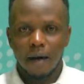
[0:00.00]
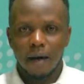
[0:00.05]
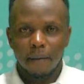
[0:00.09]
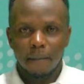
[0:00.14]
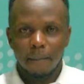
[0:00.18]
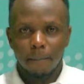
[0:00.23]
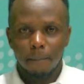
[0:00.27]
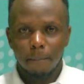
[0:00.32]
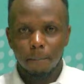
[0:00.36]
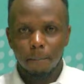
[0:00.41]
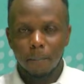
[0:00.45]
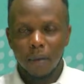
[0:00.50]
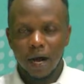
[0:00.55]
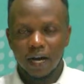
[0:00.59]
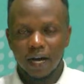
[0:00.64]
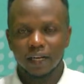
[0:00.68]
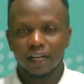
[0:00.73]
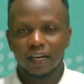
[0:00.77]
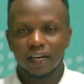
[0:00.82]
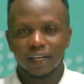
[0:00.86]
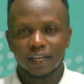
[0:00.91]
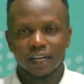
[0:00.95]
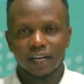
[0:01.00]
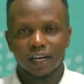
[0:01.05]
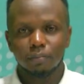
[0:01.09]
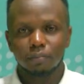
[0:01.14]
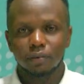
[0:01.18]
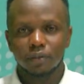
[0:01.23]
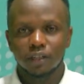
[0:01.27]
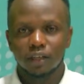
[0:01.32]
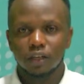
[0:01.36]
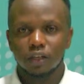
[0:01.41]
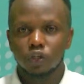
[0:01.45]
bankrupt,
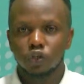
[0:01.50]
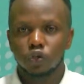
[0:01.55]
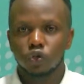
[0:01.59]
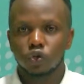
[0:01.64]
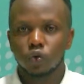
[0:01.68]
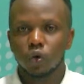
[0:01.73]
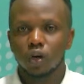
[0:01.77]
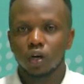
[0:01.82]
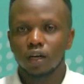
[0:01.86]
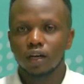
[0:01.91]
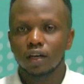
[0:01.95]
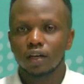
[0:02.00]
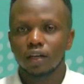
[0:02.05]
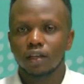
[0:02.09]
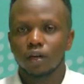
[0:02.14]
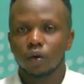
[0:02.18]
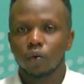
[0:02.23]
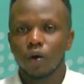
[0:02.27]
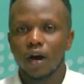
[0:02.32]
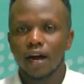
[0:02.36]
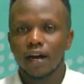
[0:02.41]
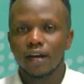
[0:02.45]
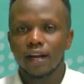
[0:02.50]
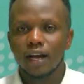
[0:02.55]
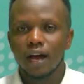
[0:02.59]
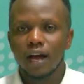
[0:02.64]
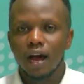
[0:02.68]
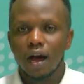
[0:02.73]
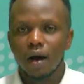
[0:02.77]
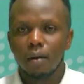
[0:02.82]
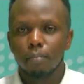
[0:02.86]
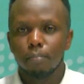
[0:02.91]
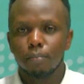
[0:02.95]
stroke the word
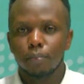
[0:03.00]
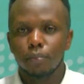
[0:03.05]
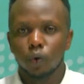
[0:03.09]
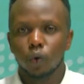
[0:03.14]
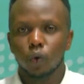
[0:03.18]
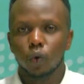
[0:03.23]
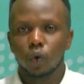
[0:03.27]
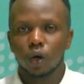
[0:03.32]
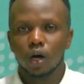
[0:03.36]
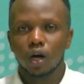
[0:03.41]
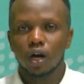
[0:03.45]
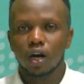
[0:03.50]
broke,